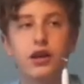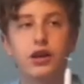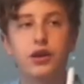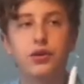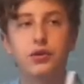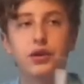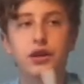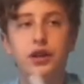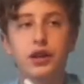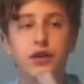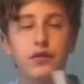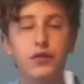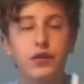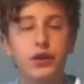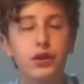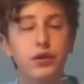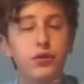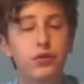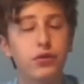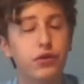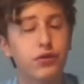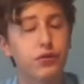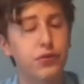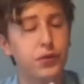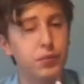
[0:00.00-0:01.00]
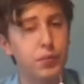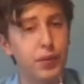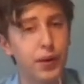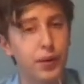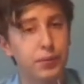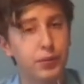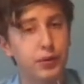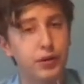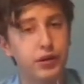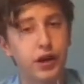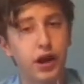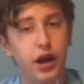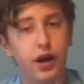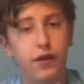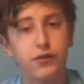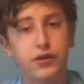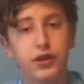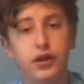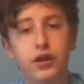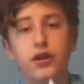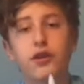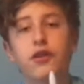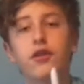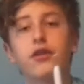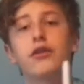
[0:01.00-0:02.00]
You can even use it for paper
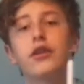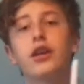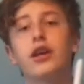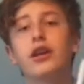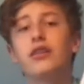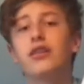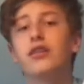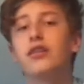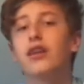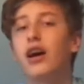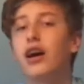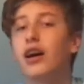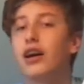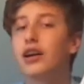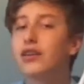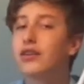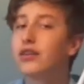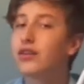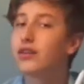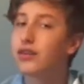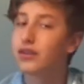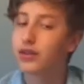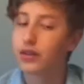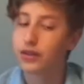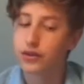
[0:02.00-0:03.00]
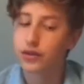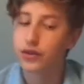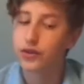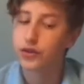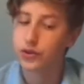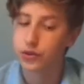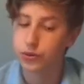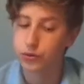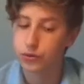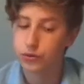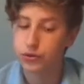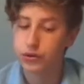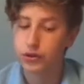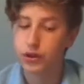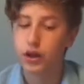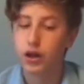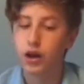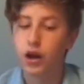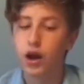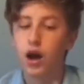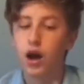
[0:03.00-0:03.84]
crafting, although that's not its intended use.